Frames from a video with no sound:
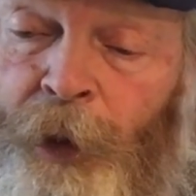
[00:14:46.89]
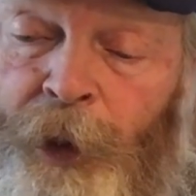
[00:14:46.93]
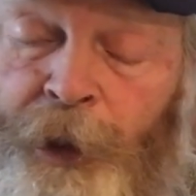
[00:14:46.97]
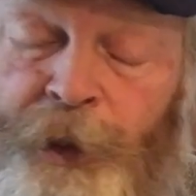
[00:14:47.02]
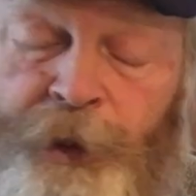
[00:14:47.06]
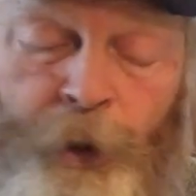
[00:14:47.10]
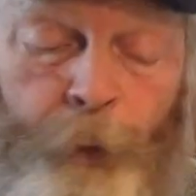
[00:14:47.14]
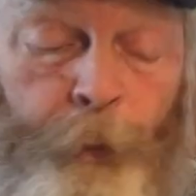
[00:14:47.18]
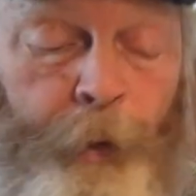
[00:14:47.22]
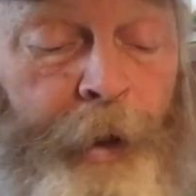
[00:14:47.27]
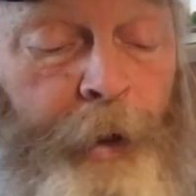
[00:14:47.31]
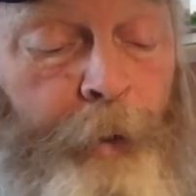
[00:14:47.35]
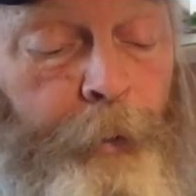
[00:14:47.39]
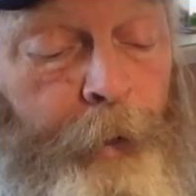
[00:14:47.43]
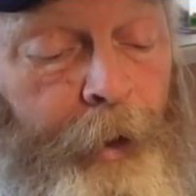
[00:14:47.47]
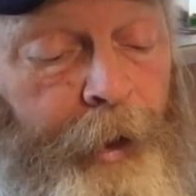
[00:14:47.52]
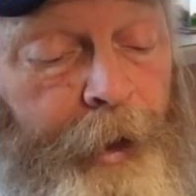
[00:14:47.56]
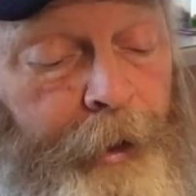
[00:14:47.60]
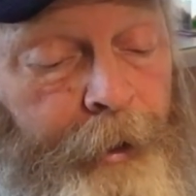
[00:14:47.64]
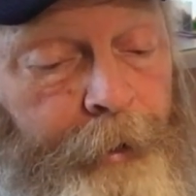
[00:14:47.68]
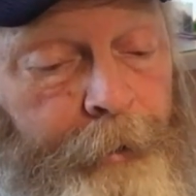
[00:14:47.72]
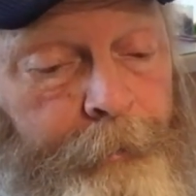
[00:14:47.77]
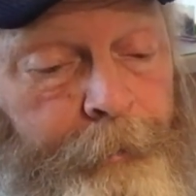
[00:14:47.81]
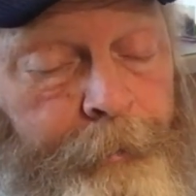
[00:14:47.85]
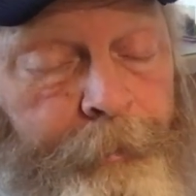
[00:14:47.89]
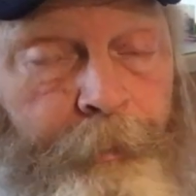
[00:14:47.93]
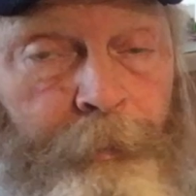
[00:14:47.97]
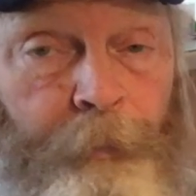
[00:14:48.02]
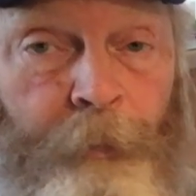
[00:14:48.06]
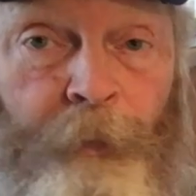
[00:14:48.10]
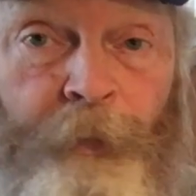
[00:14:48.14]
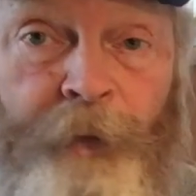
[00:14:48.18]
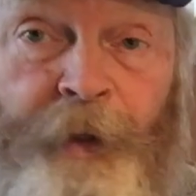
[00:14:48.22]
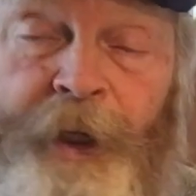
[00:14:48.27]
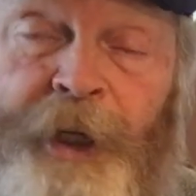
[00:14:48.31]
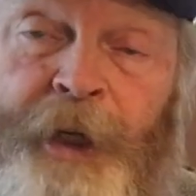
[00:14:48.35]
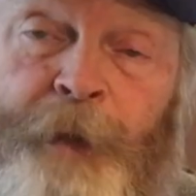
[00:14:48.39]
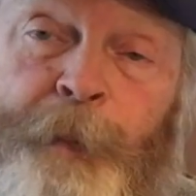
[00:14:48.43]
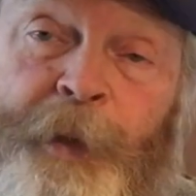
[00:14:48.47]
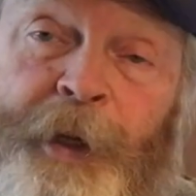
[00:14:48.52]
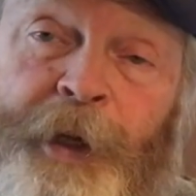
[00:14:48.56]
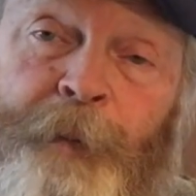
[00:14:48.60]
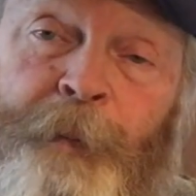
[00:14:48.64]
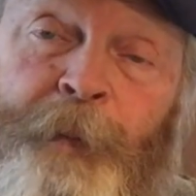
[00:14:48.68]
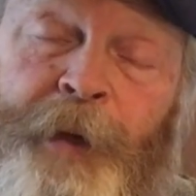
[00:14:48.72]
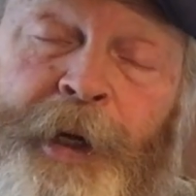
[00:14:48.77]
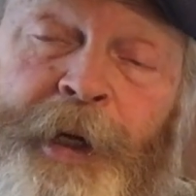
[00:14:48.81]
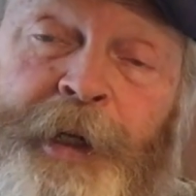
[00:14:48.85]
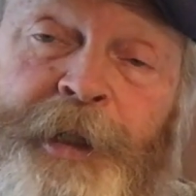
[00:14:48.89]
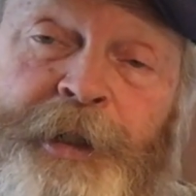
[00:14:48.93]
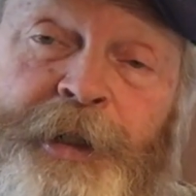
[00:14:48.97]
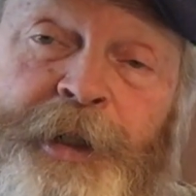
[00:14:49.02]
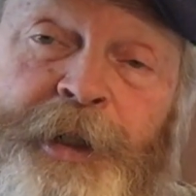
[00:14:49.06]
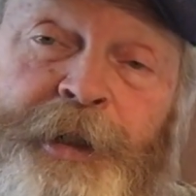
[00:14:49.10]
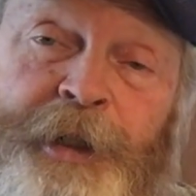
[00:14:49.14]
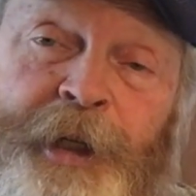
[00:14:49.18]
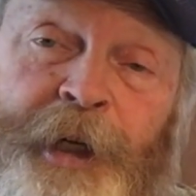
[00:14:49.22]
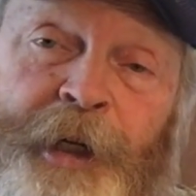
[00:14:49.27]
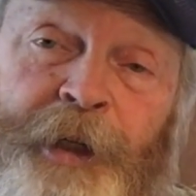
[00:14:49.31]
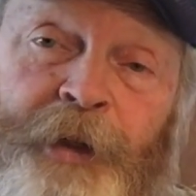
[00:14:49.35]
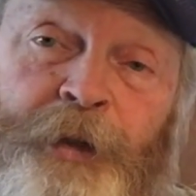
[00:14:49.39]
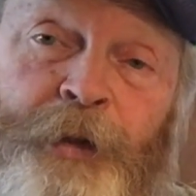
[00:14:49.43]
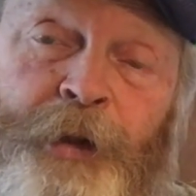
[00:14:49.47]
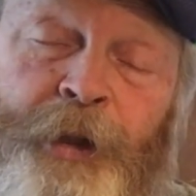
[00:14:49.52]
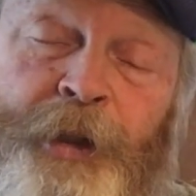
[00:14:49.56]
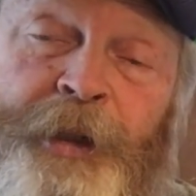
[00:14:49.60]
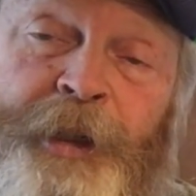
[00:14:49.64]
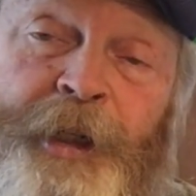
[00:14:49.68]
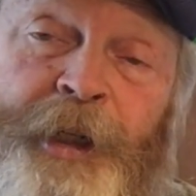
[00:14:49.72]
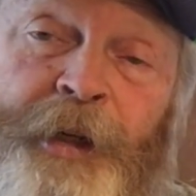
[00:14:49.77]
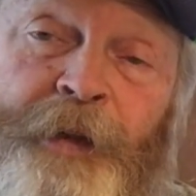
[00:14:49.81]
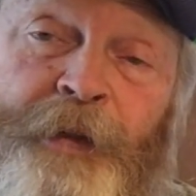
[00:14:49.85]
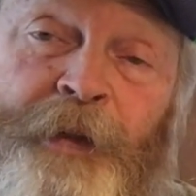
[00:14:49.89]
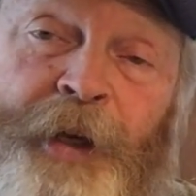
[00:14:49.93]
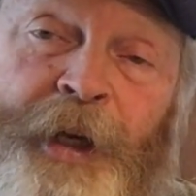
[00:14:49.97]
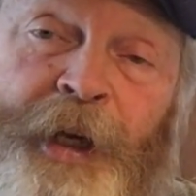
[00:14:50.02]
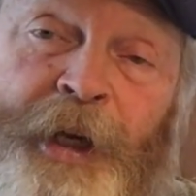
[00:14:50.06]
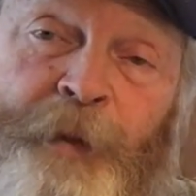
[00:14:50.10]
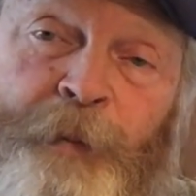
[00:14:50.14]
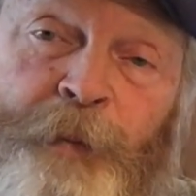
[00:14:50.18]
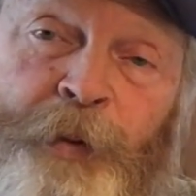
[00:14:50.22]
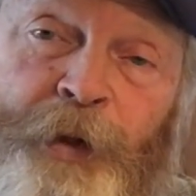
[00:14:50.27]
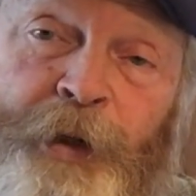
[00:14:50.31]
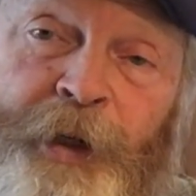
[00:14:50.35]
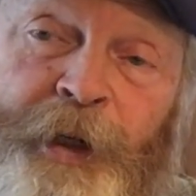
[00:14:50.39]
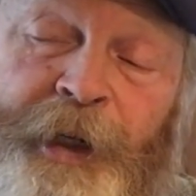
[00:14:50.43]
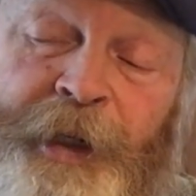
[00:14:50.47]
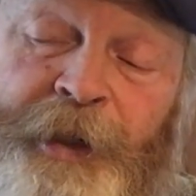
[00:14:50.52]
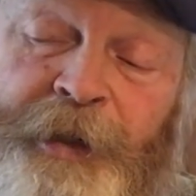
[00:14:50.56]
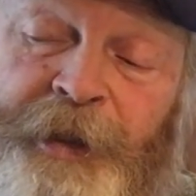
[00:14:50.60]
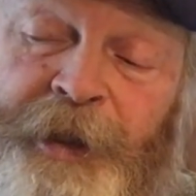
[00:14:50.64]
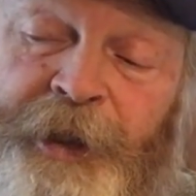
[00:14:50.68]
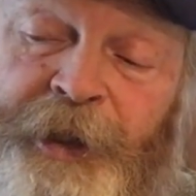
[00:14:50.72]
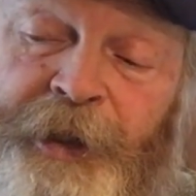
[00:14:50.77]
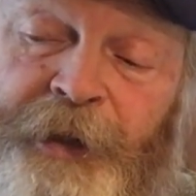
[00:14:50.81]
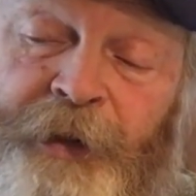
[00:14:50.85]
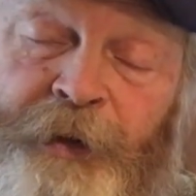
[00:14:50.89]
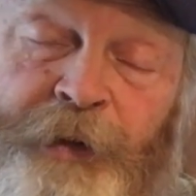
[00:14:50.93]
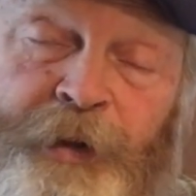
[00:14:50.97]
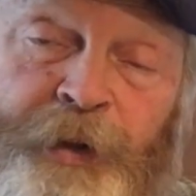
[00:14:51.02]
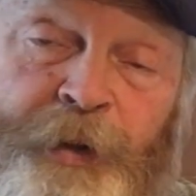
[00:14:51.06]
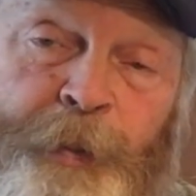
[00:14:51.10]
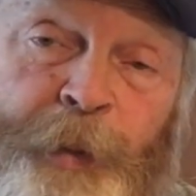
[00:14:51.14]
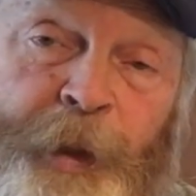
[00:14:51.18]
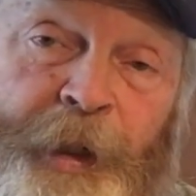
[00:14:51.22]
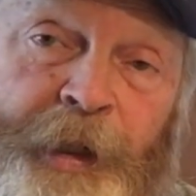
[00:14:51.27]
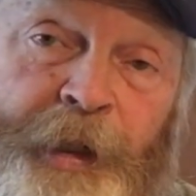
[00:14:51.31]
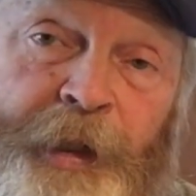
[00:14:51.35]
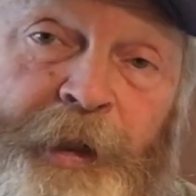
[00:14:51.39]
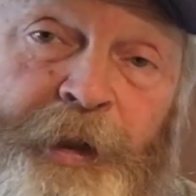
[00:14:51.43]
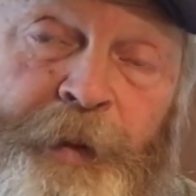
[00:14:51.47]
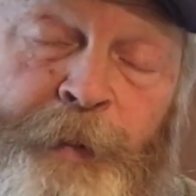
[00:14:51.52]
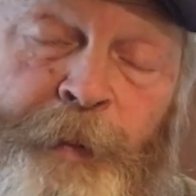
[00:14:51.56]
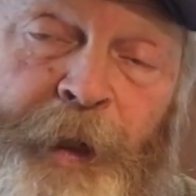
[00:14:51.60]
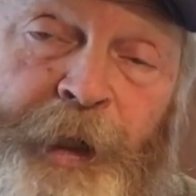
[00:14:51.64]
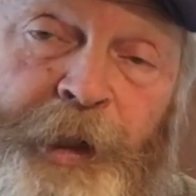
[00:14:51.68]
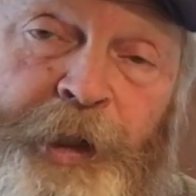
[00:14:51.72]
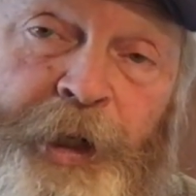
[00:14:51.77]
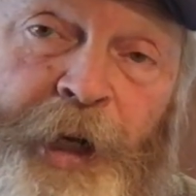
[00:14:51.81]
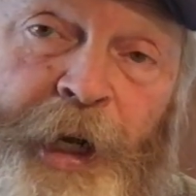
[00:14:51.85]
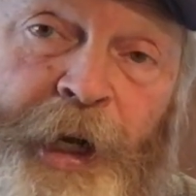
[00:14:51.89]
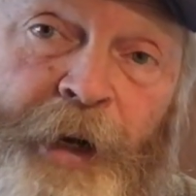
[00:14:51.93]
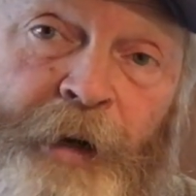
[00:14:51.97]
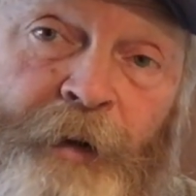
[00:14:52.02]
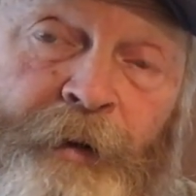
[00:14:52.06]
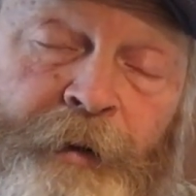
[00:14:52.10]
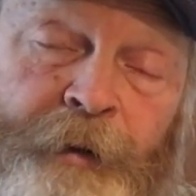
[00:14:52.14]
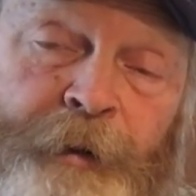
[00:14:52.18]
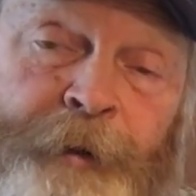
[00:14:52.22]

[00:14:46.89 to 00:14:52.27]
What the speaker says: So anyway, it'd been a minute since I cooked anything, put it out there on my channel.